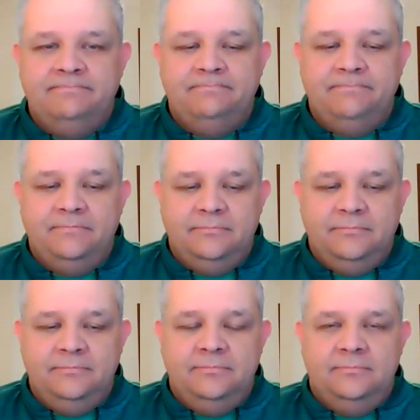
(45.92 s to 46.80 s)

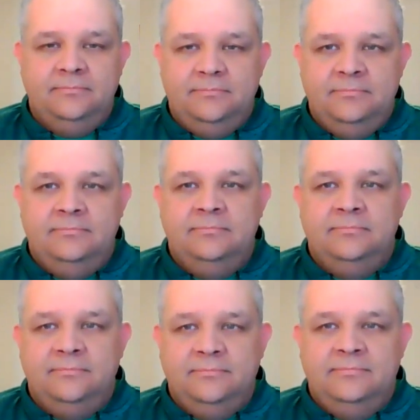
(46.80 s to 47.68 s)

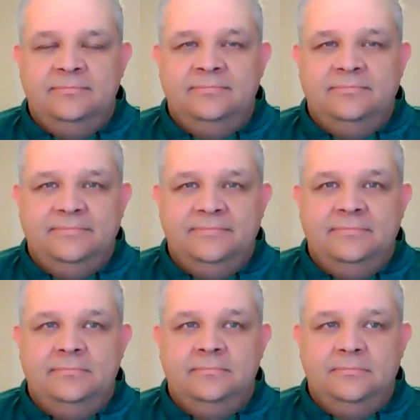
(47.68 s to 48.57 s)

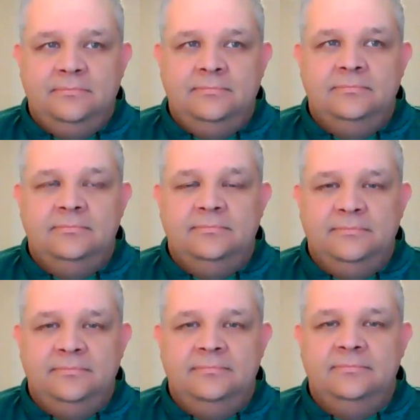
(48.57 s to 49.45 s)

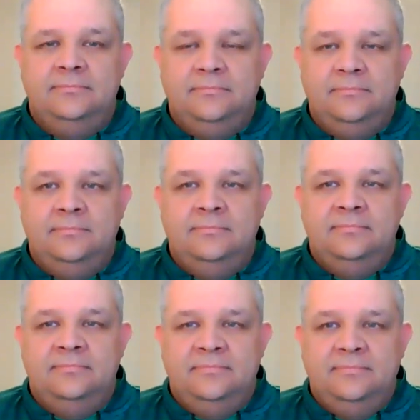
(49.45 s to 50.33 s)

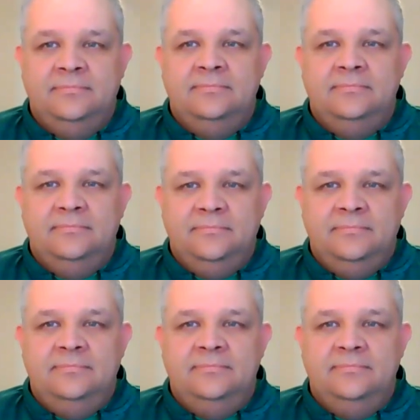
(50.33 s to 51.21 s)

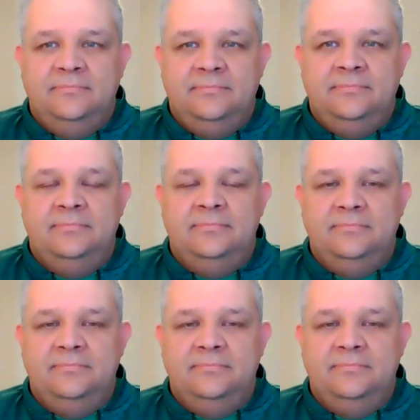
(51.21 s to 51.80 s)
No one is speaking in this clip.